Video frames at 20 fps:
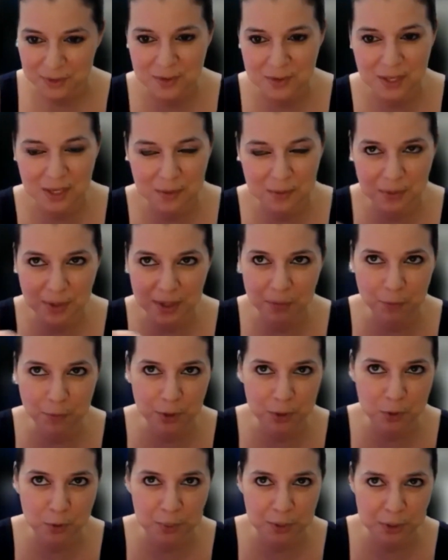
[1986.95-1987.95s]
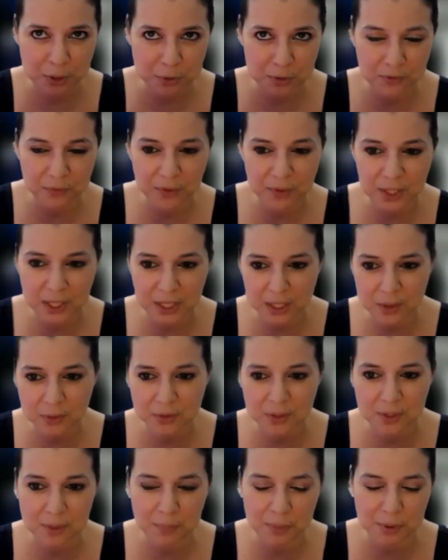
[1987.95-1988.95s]
So they, they we do Pinterest
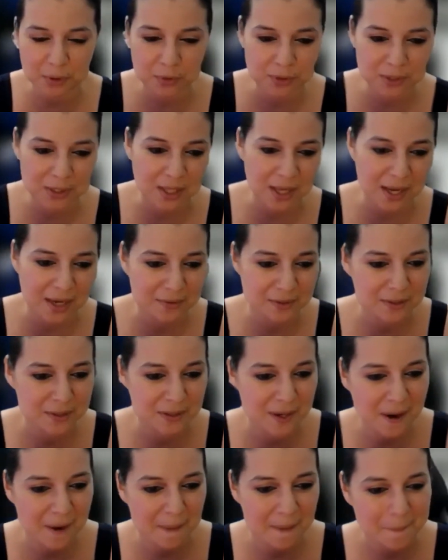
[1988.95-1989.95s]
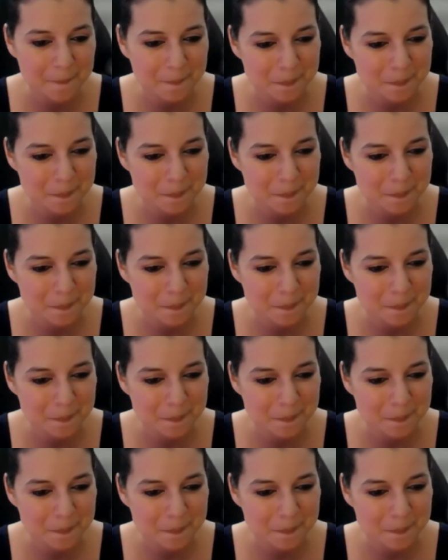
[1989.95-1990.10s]
videos and Pinterest Lives. Yeah.